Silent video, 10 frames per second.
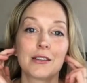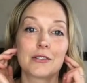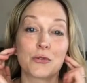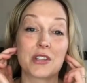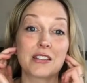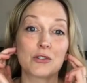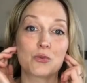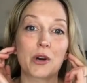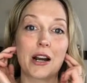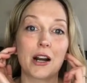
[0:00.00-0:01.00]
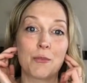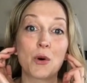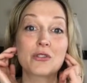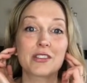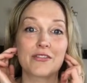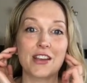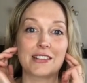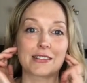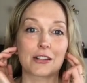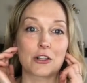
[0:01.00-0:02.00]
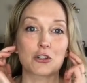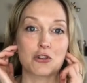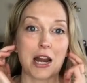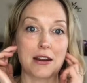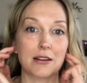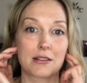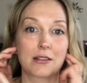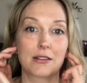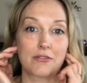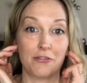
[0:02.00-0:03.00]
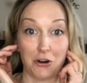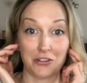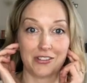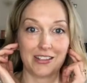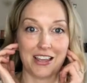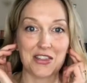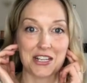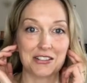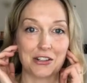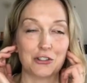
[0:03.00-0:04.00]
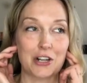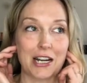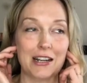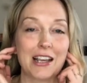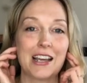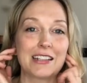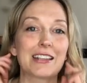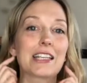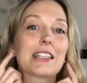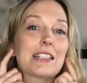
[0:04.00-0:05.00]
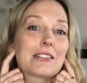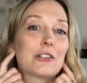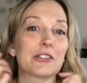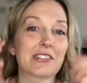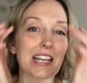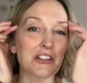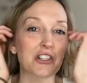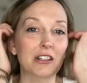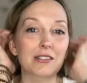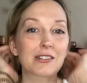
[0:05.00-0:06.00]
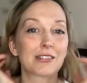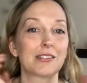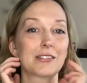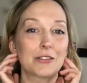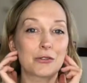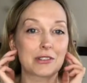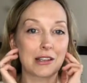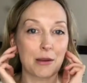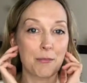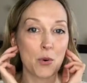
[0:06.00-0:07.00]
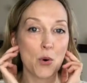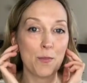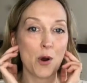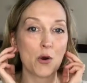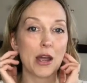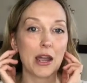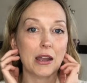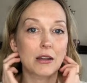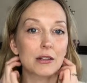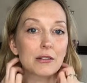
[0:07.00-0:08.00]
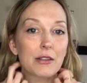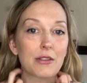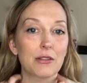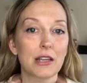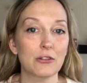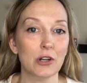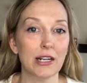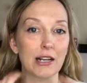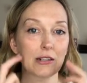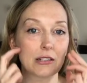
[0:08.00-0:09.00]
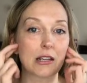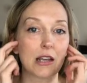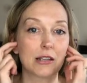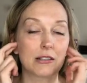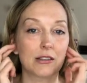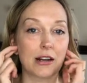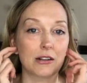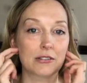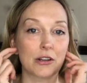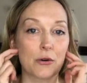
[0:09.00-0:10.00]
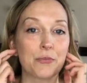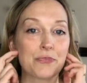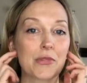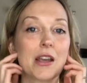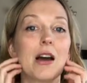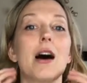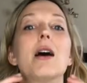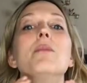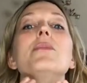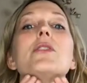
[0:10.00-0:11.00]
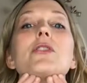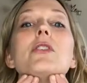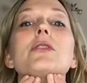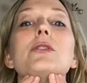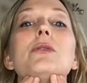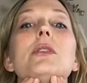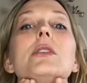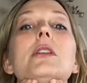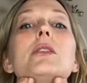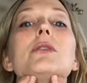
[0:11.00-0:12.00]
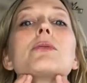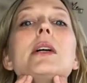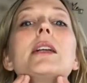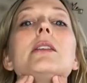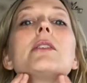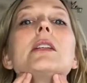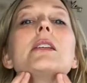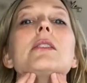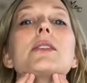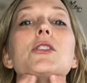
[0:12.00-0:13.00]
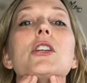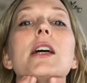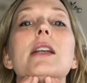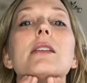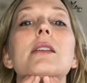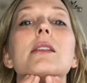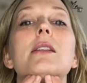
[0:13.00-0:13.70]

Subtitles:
So this is where most of the face is gonna drain first, and then it's gonna drain, it's like these little stations. So it's like, boop, okay, good, and then they drain down to there. So there's also nodes right underneath the chin.